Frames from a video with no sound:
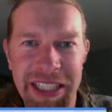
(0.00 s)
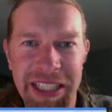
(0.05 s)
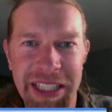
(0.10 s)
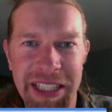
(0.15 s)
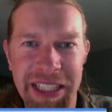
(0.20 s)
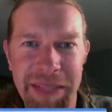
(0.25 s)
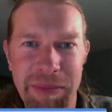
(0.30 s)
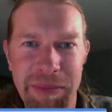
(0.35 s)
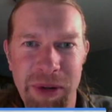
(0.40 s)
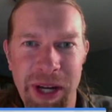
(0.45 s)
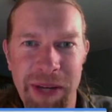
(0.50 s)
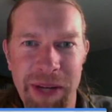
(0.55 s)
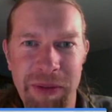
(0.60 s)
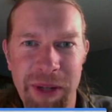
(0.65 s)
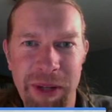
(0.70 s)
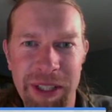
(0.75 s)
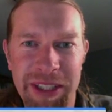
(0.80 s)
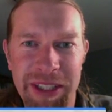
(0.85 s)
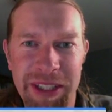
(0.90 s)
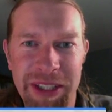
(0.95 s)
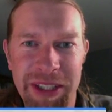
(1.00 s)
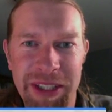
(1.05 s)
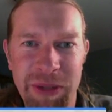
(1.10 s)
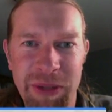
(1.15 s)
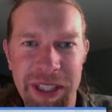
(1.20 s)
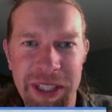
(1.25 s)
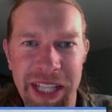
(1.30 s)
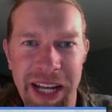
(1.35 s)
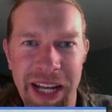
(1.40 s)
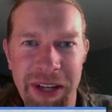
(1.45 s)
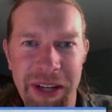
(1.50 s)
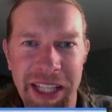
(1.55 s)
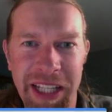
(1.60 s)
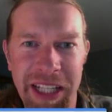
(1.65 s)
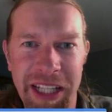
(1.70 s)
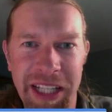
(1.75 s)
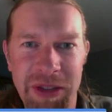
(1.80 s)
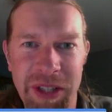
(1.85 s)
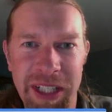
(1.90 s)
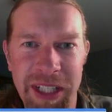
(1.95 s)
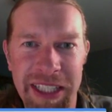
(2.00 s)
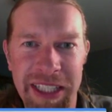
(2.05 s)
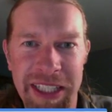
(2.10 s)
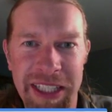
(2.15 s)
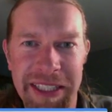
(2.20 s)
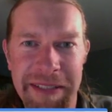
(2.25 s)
Bren, how can they join us?